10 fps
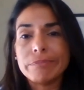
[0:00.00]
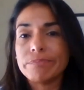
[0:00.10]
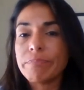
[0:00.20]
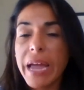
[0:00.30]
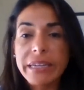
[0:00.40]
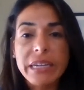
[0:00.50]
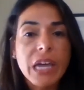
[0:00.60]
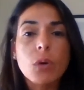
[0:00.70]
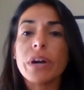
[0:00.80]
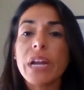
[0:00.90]
bank
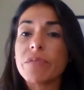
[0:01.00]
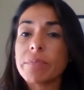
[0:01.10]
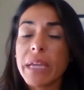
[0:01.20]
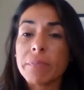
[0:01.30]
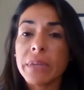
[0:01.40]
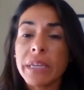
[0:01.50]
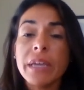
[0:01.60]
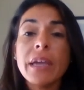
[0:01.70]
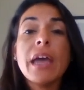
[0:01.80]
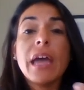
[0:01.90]
account, whatever it may
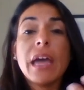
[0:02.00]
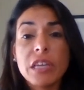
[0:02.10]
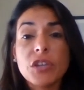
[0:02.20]
be, and that